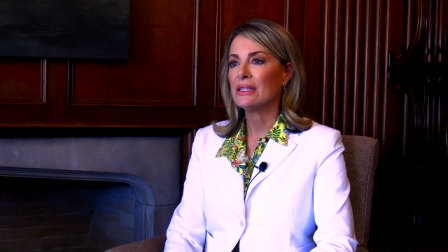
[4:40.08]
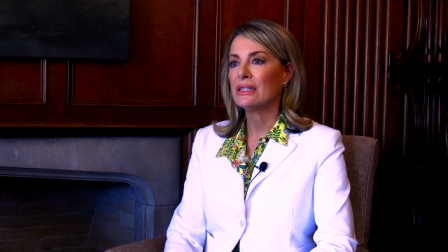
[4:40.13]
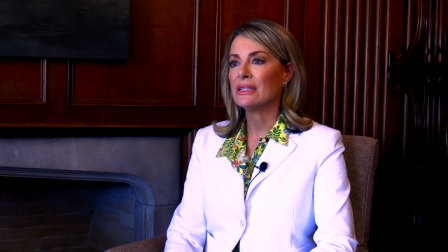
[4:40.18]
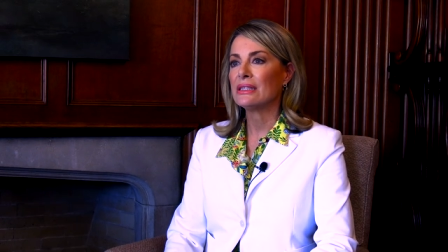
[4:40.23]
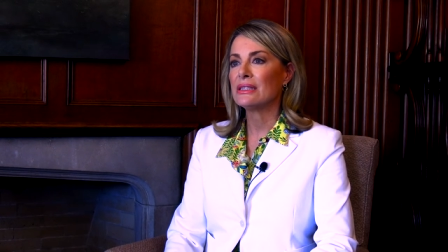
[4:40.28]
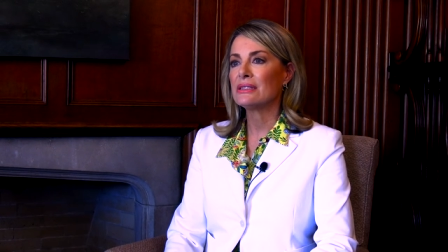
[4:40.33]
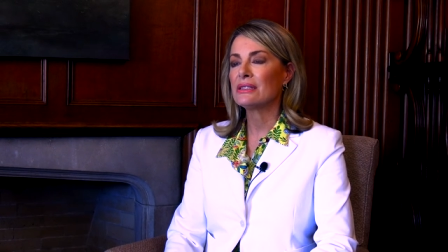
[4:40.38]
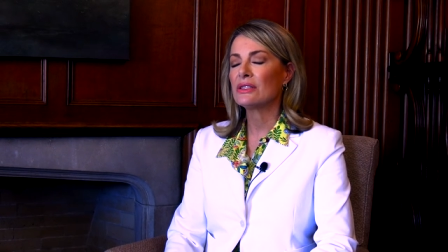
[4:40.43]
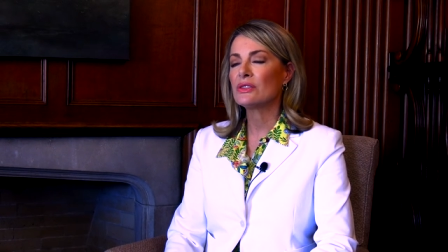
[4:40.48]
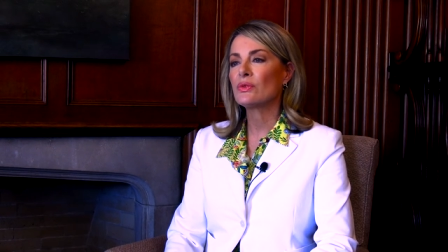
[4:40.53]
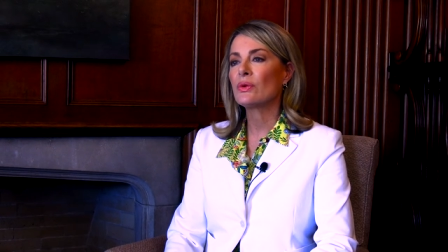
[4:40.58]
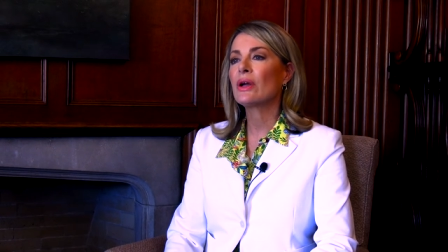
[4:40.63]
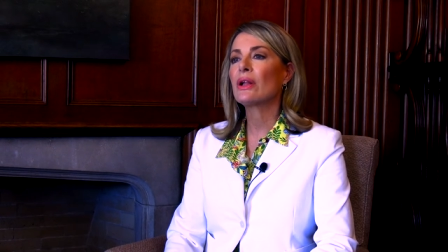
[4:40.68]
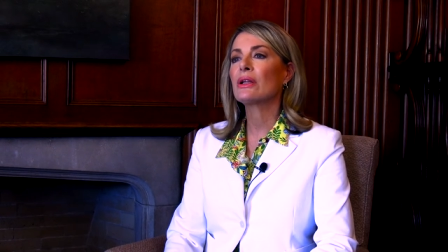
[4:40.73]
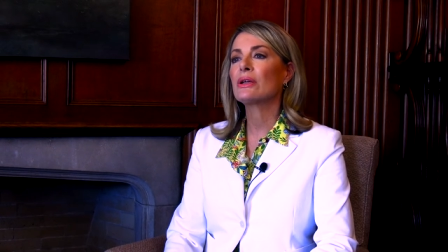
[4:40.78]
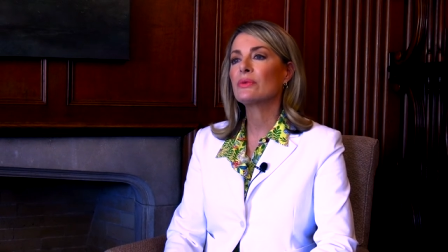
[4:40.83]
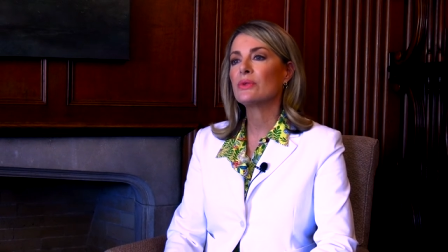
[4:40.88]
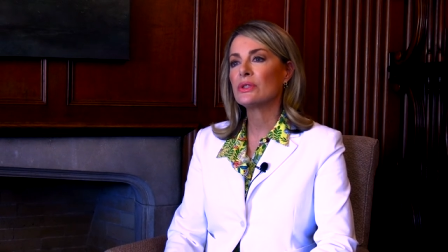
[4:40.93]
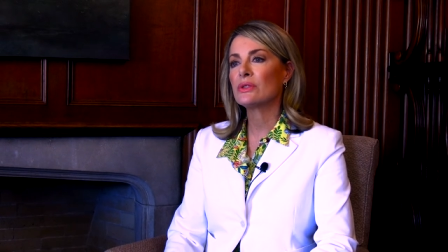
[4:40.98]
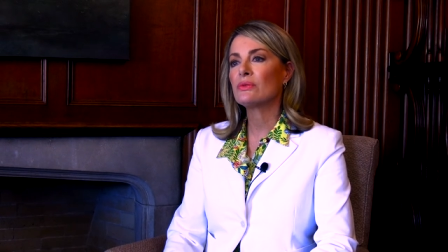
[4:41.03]
And he says, well,
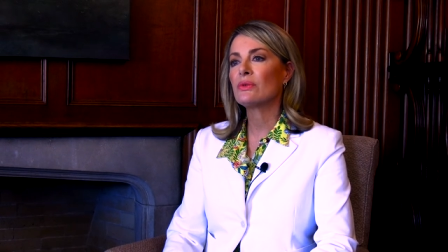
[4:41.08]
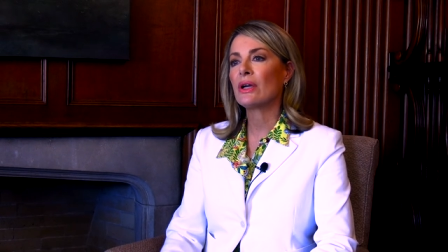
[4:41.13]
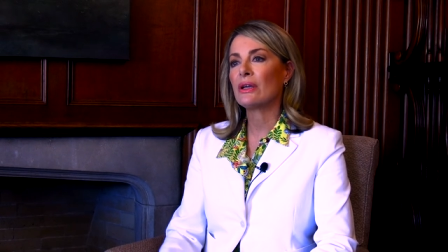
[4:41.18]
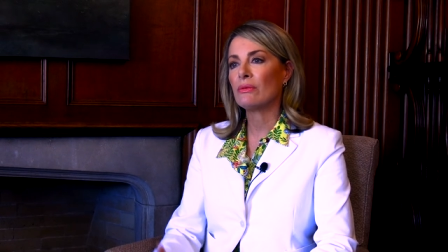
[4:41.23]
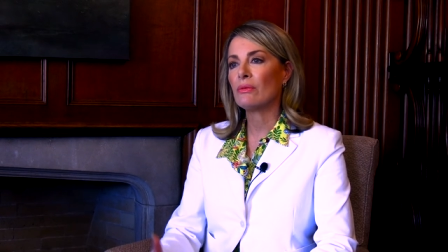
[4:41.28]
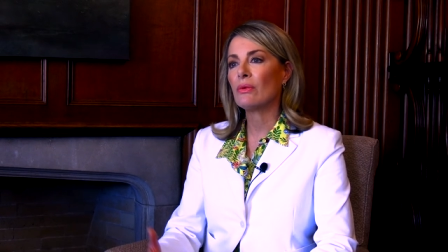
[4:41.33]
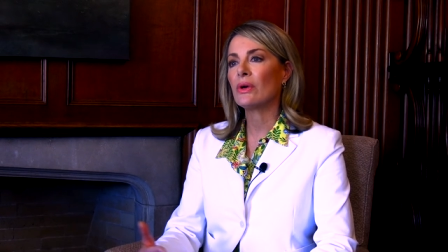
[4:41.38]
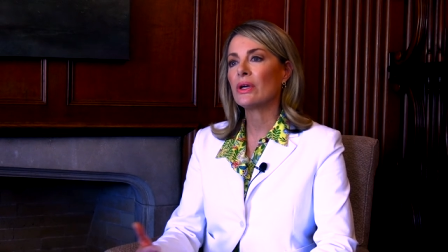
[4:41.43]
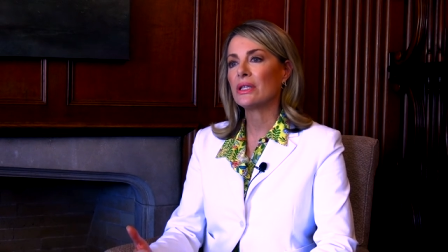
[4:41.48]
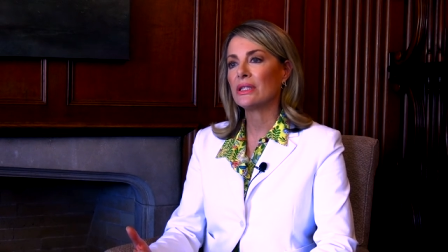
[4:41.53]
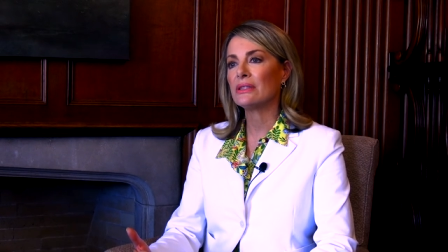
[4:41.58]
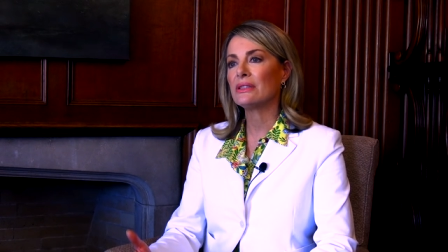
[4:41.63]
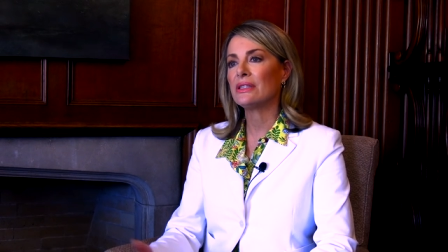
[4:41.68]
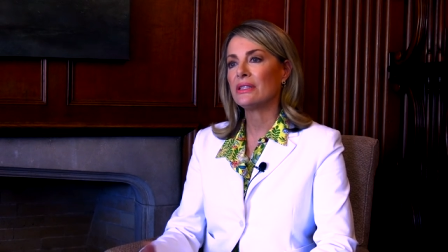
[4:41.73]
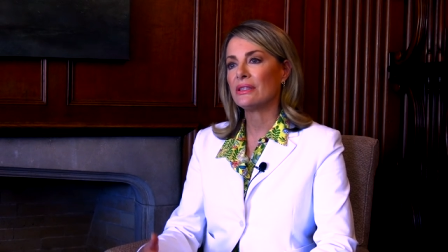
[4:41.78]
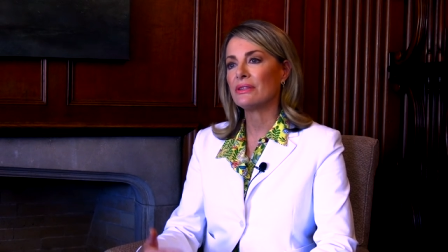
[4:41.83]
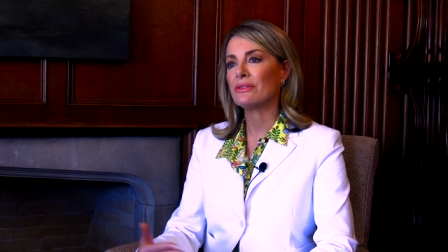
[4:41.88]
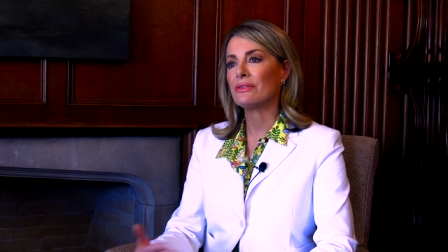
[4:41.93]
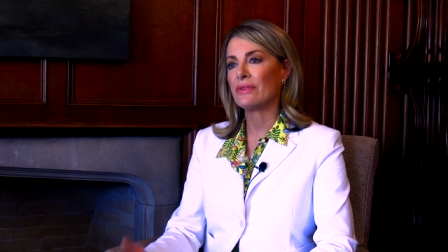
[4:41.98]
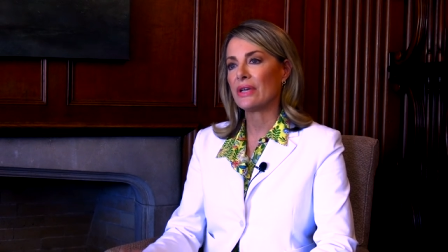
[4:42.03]
I was I wanted the
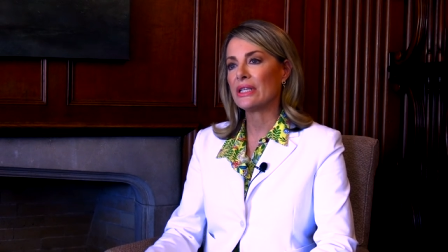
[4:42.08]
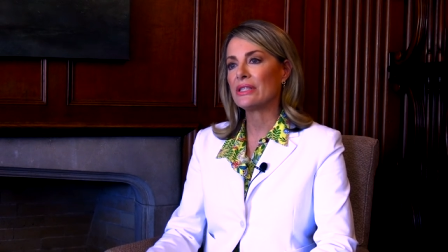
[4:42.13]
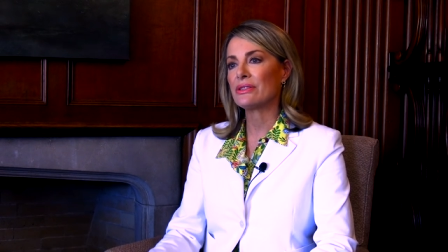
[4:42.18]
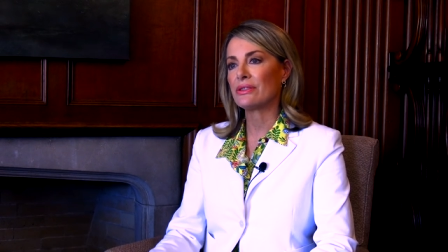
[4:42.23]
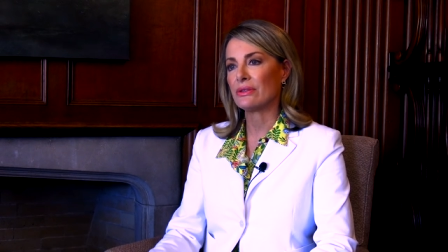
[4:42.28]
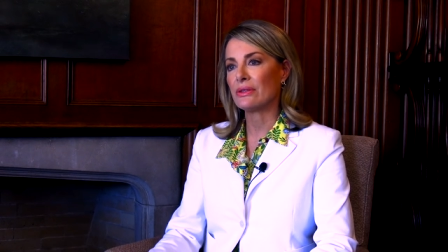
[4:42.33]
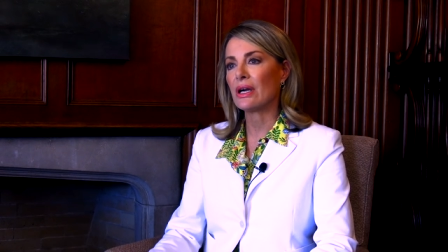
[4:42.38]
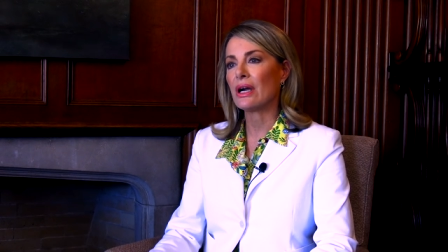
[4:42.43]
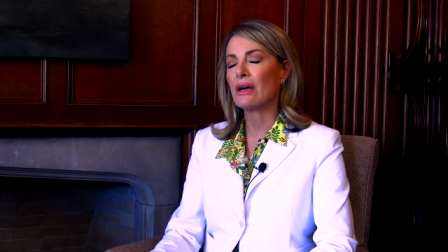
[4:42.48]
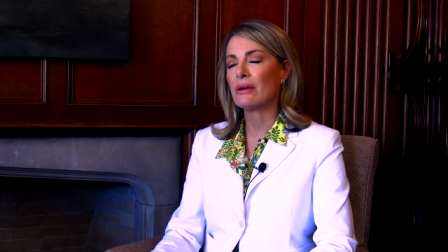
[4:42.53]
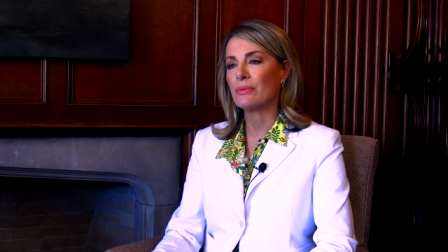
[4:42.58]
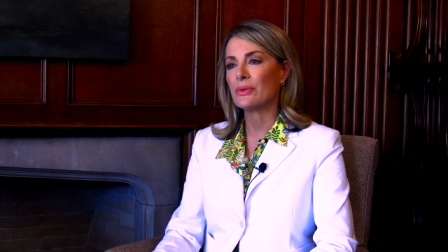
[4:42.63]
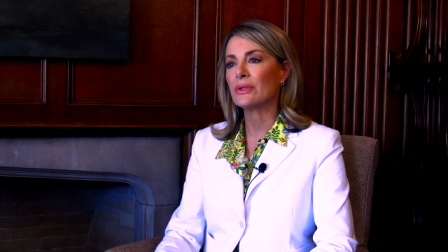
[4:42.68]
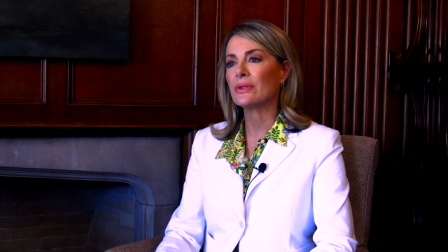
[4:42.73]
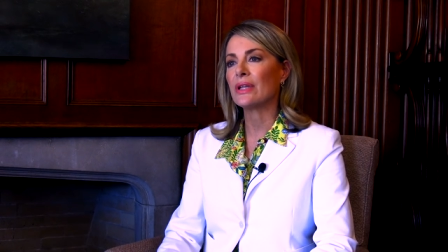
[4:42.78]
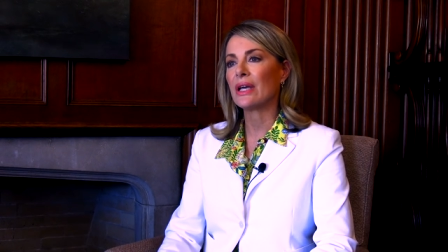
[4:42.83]
interracial couple.